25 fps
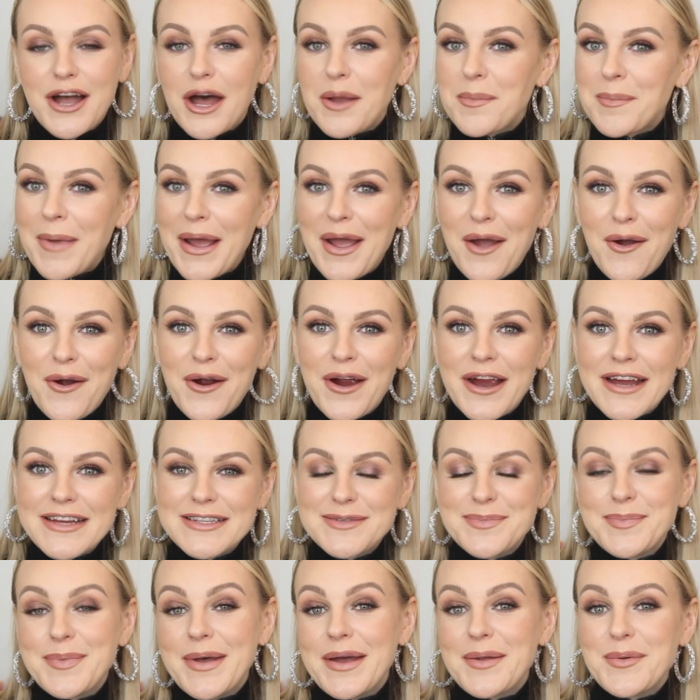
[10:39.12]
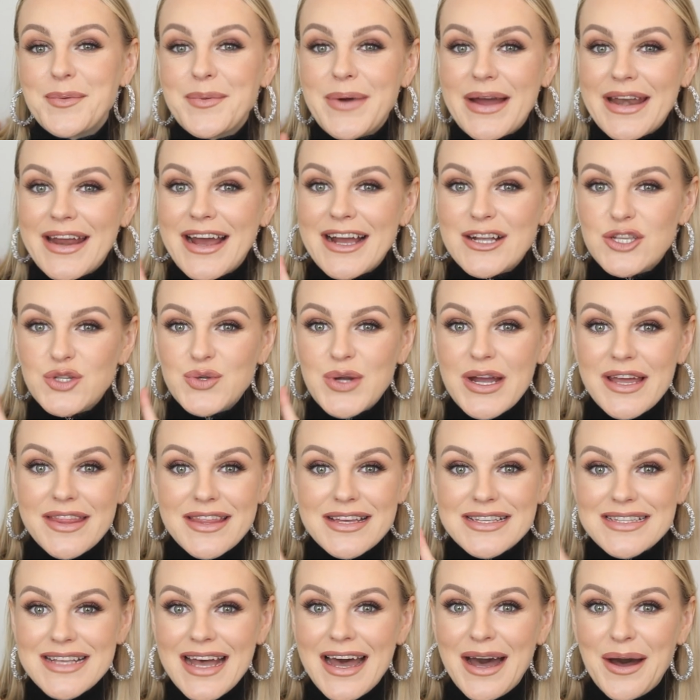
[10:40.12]
got my heart, but when I tried
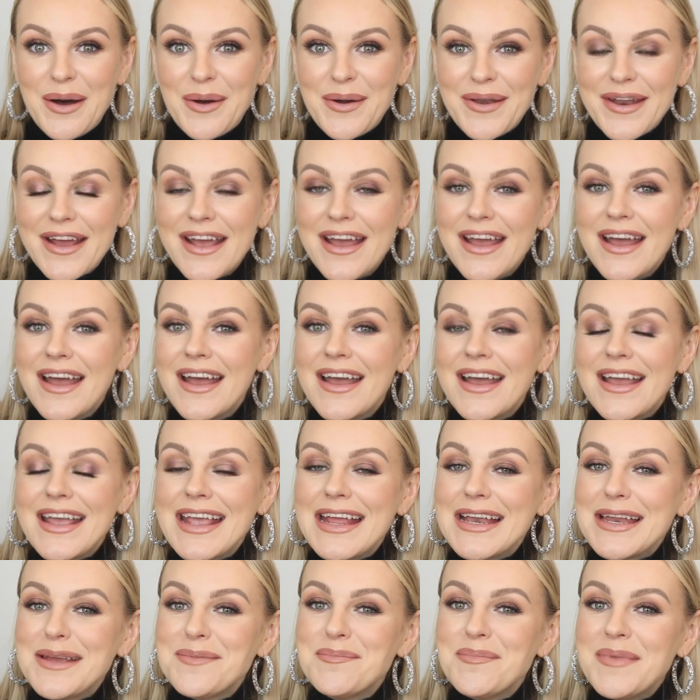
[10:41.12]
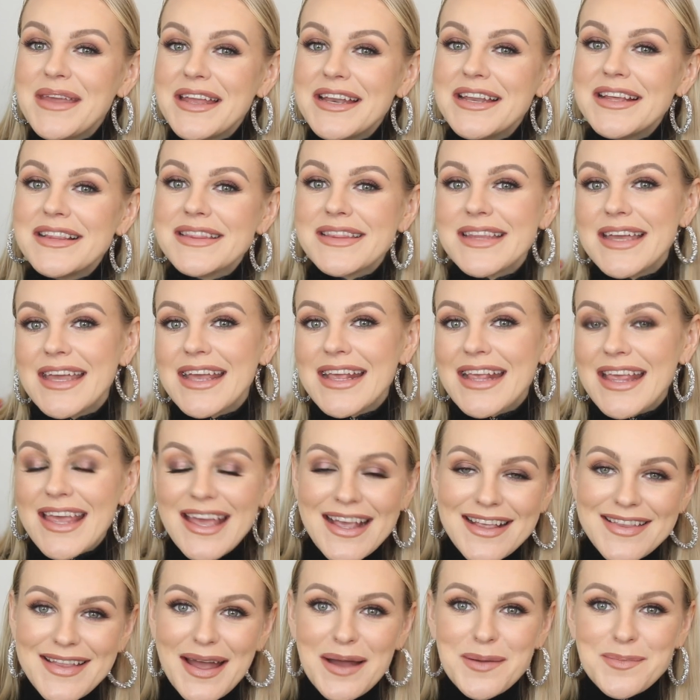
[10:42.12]
this out, it immediately
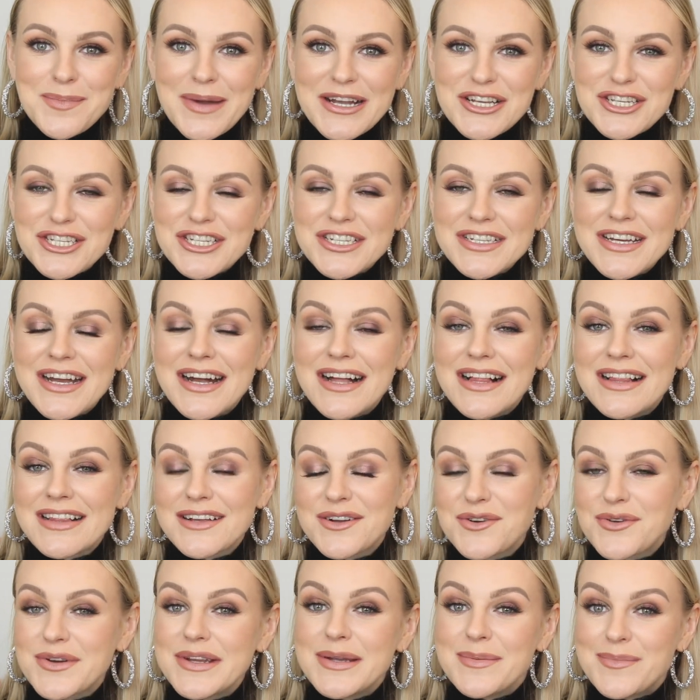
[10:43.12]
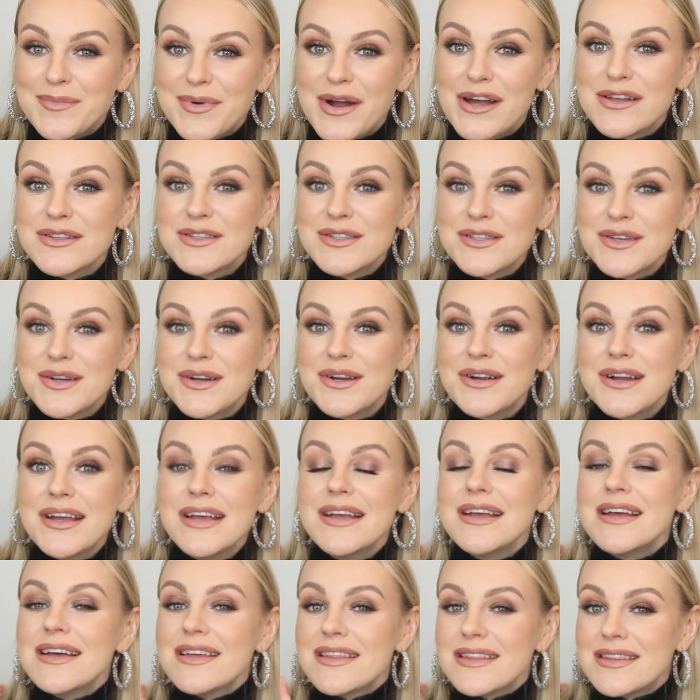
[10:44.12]
kicked out my Chanel Cream Bronzer.
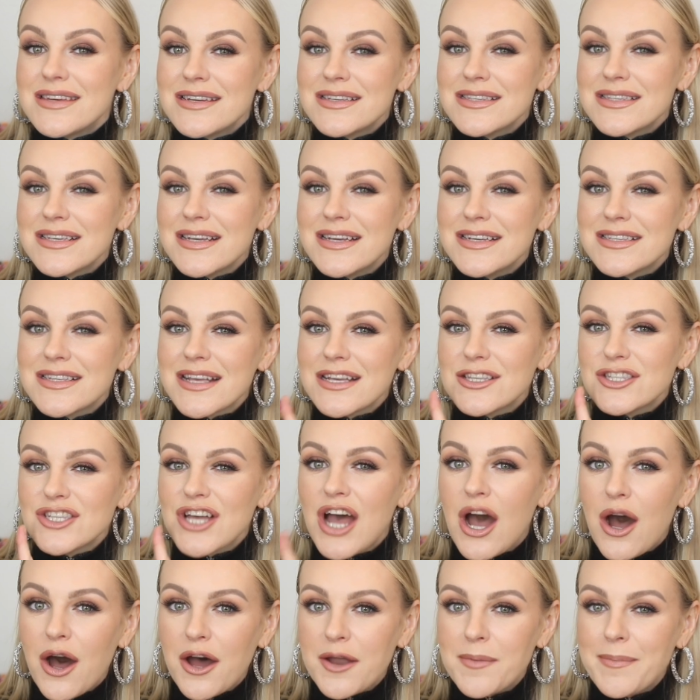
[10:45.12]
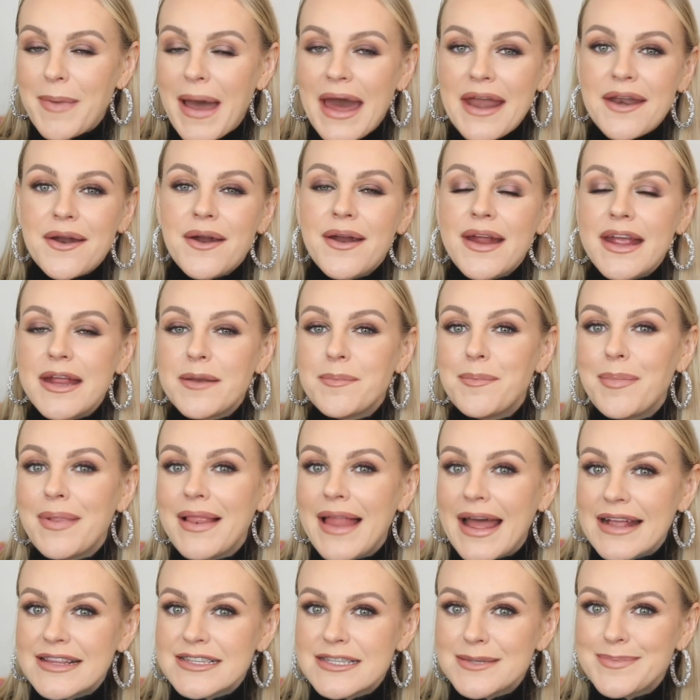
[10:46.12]
This is a tad better, it
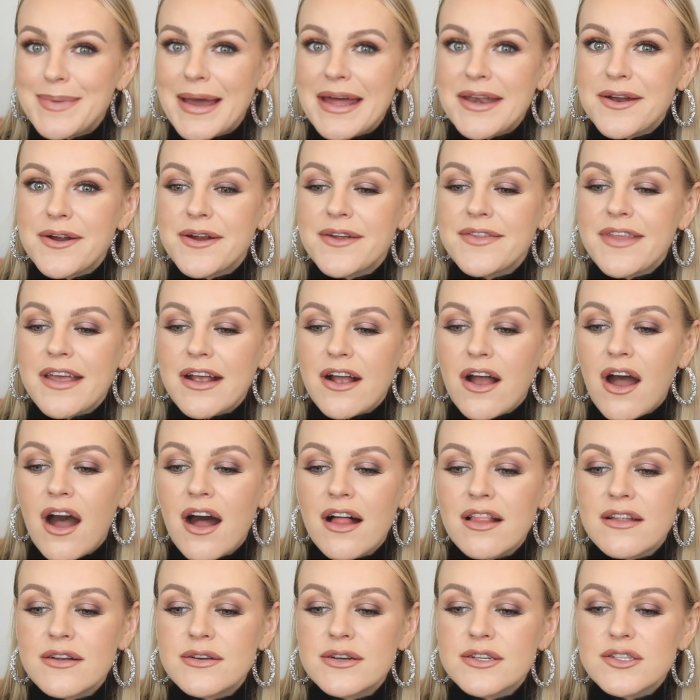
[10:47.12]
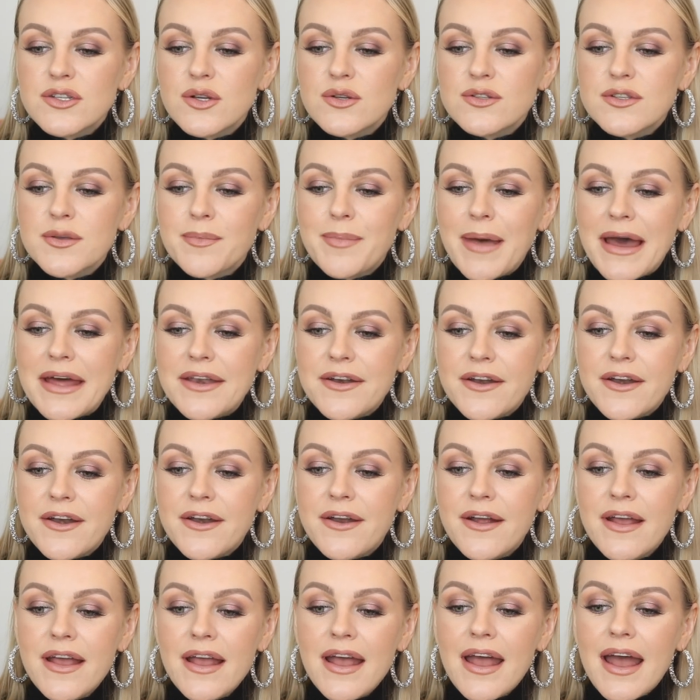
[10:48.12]
blends better, the color is also
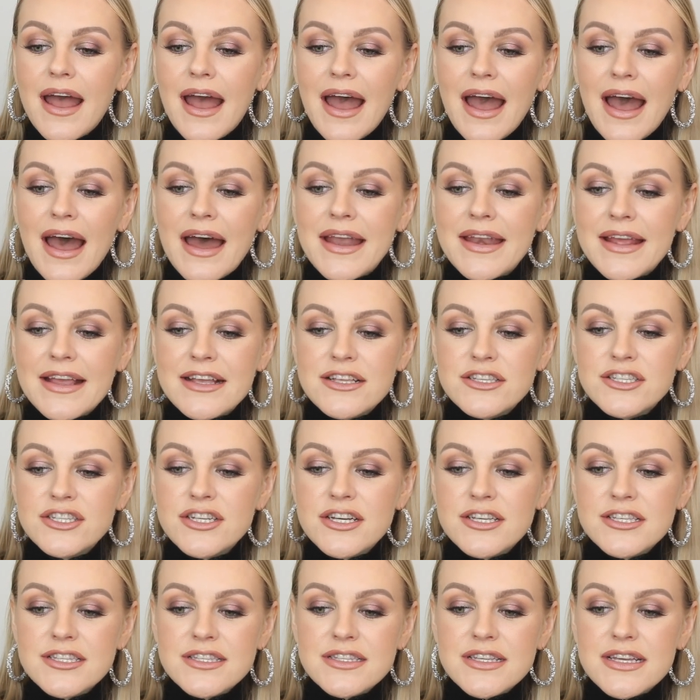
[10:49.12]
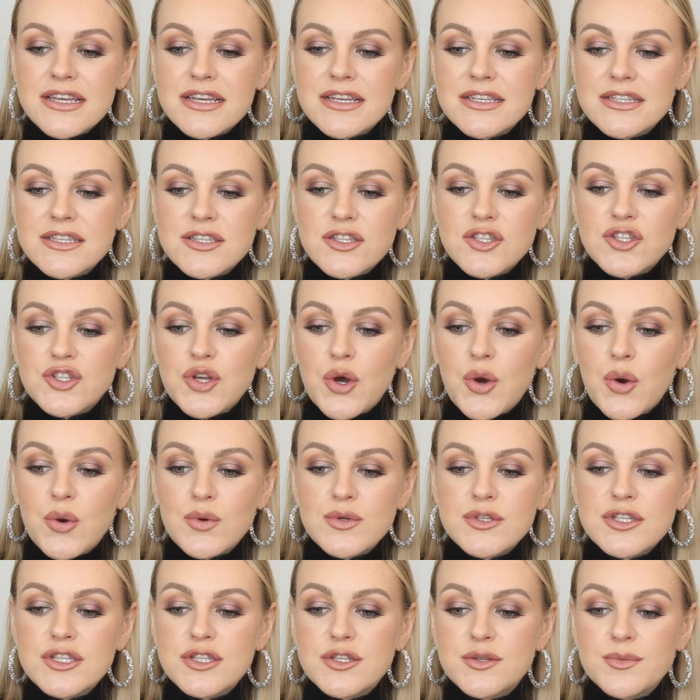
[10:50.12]
better, and it just is
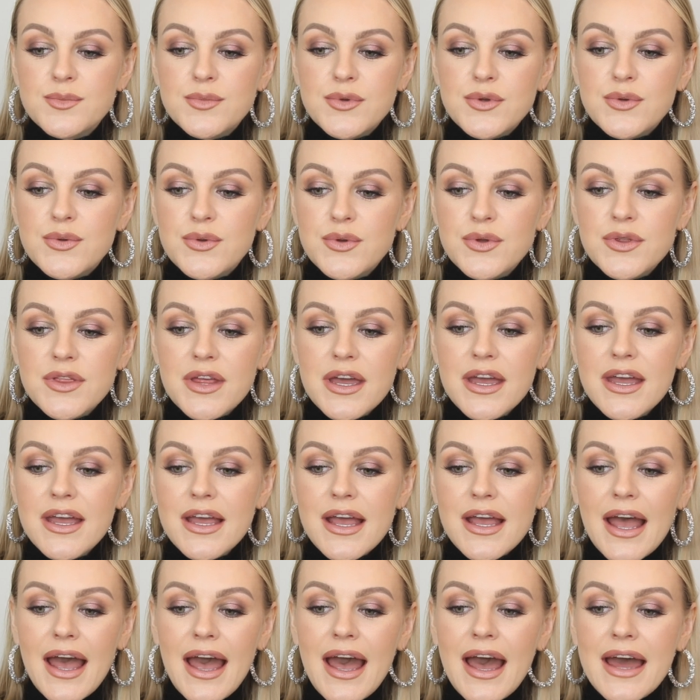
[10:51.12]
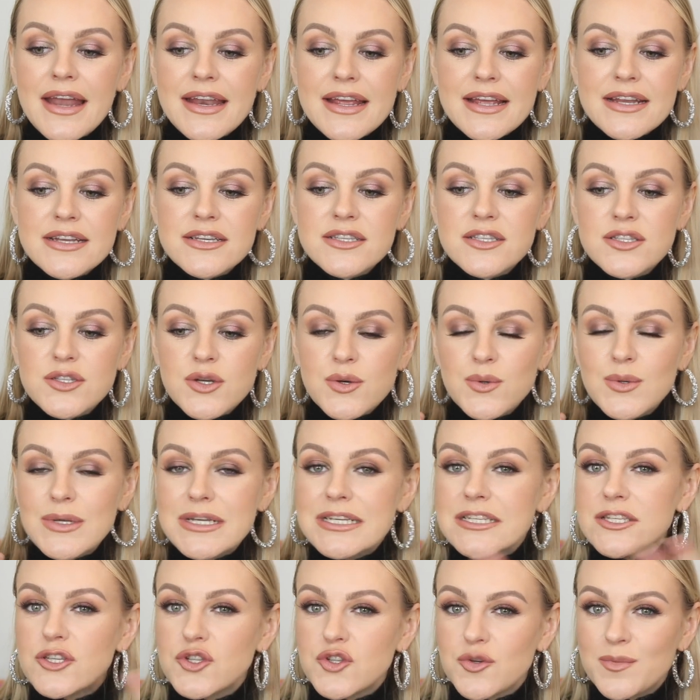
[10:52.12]
so smooth, and it is so
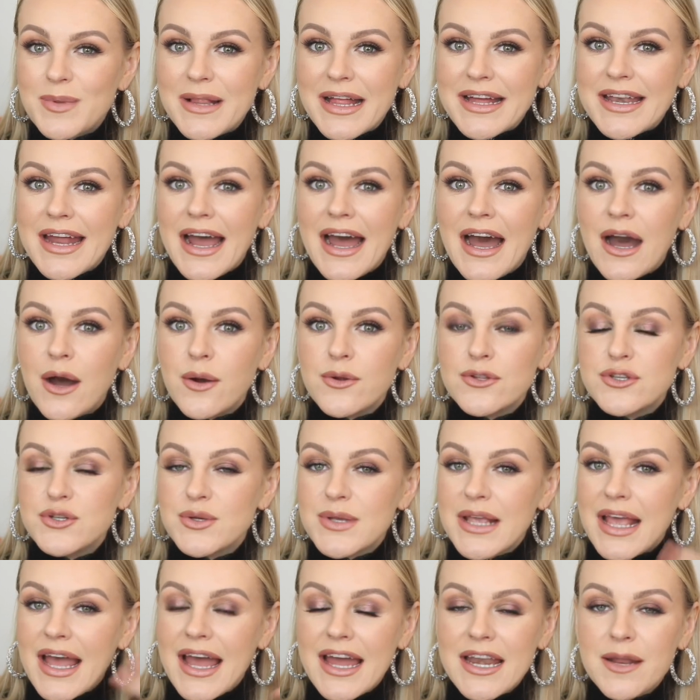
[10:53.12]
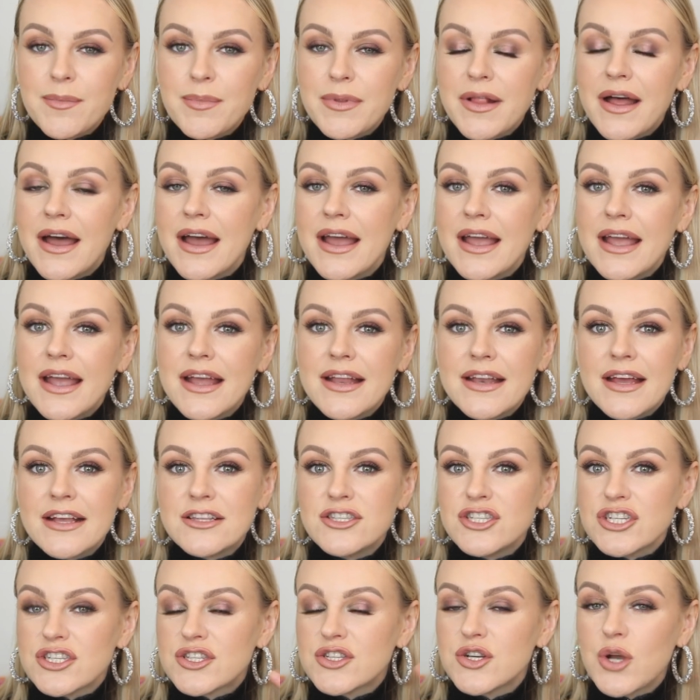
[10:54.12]
easy to blend out. You can apply it
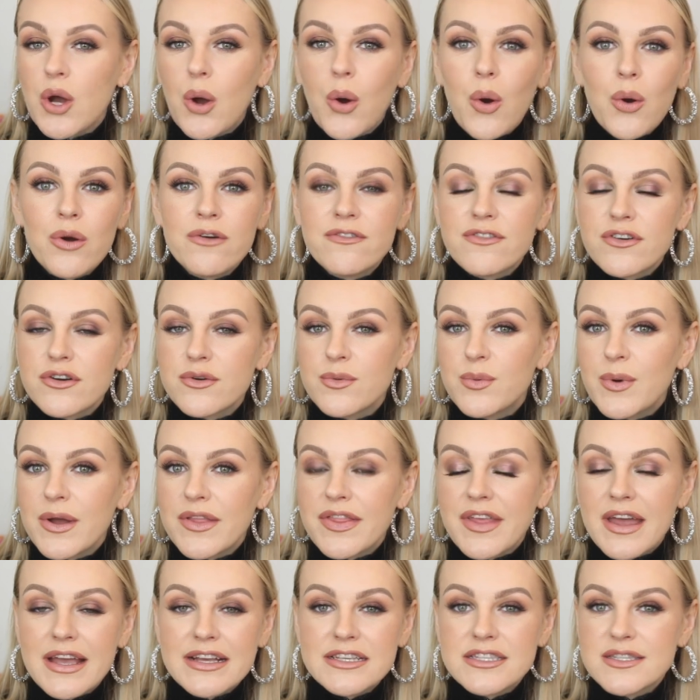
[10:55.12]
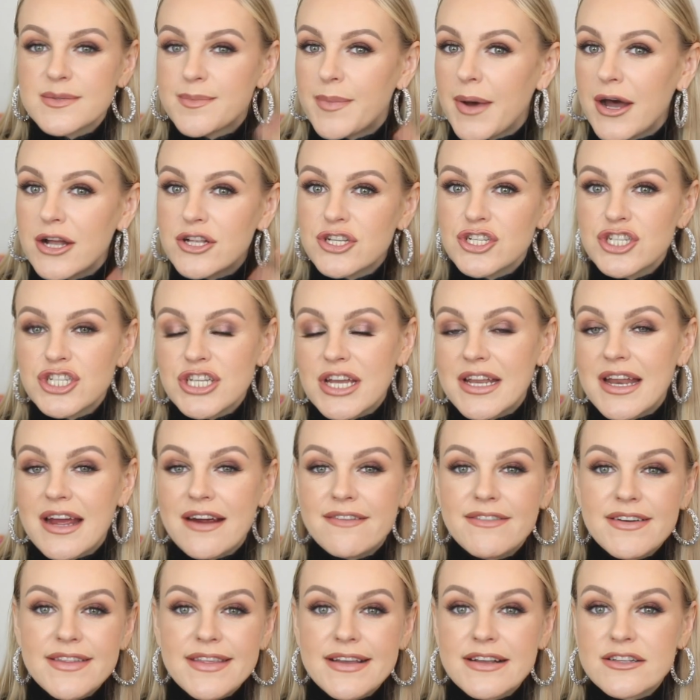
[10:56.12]
and just go over with a sponge, and
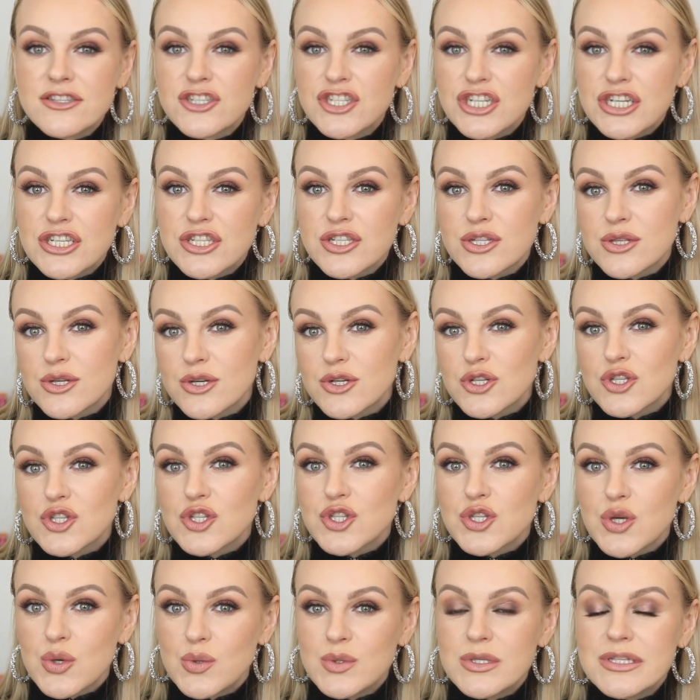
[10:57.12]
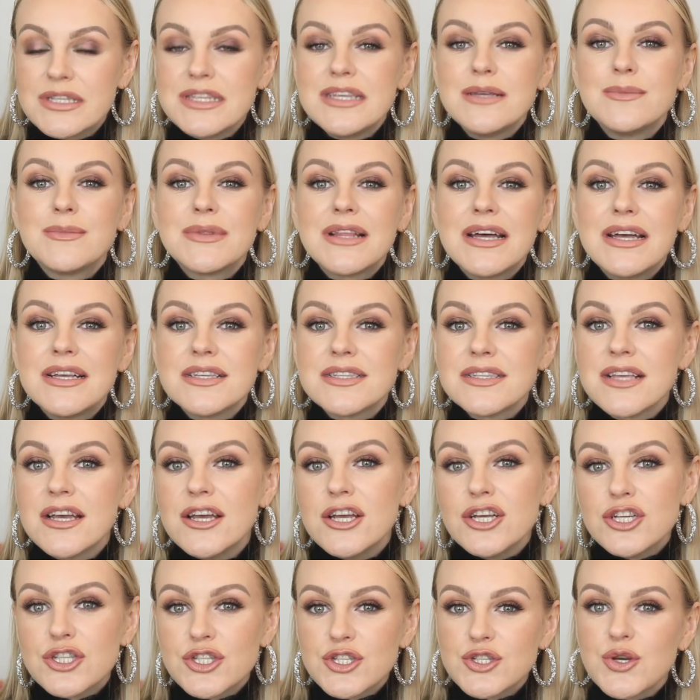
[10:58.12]
everything just looks so seamless,
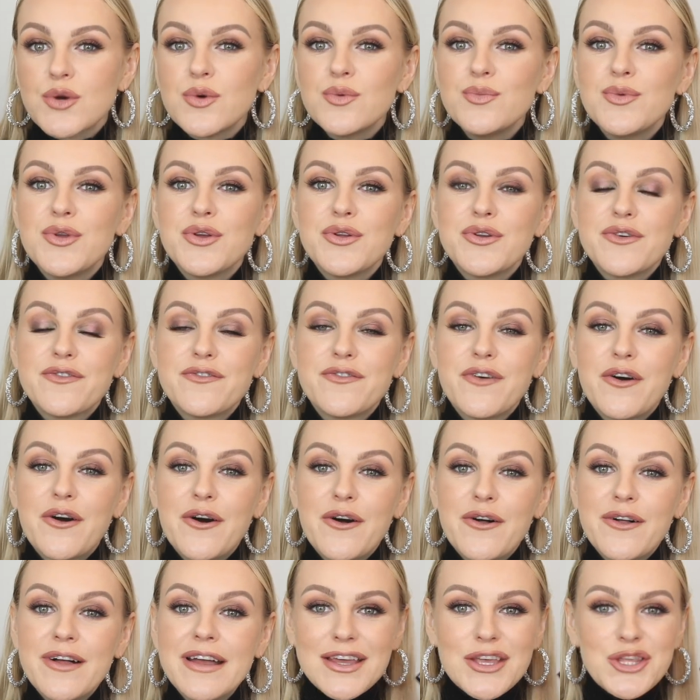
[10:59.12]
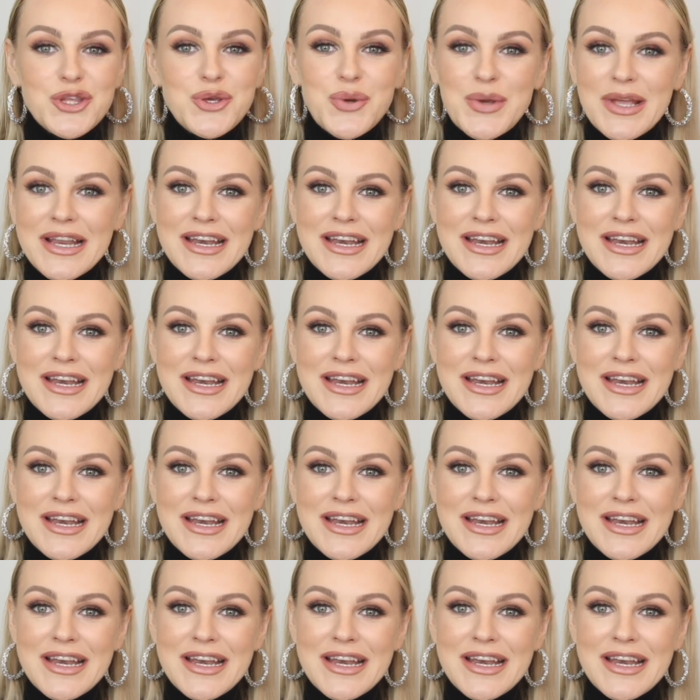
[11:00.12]
so beautiful. You